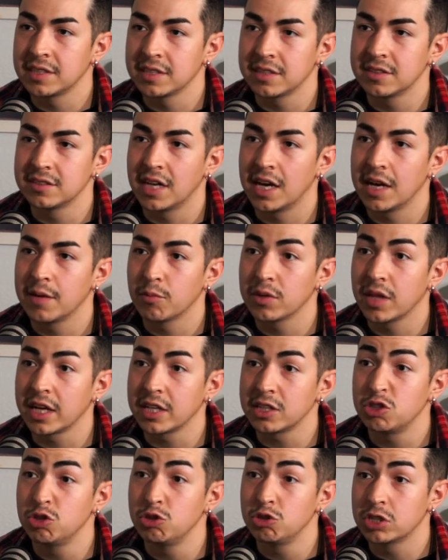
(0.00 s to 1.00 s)
at the time were
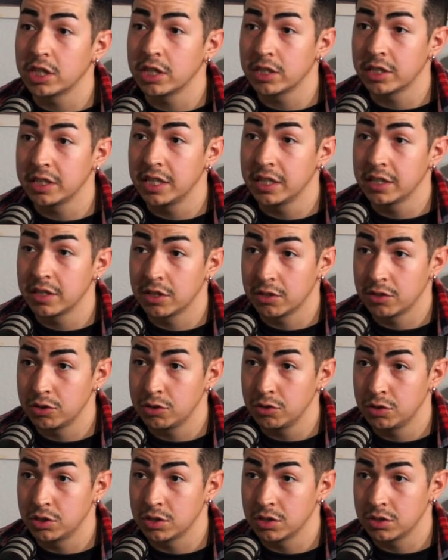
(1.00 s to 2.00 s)
like too scared to get in there and
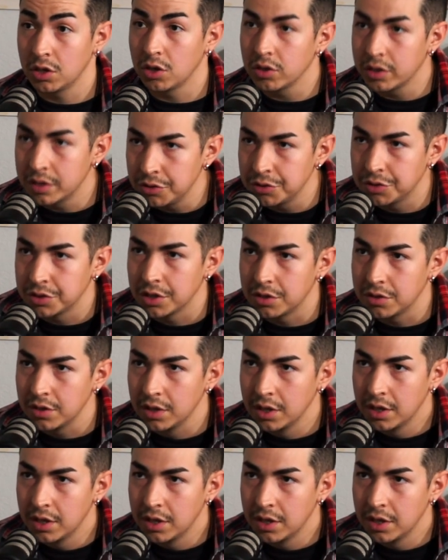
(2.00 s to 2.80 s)
do t- or do so.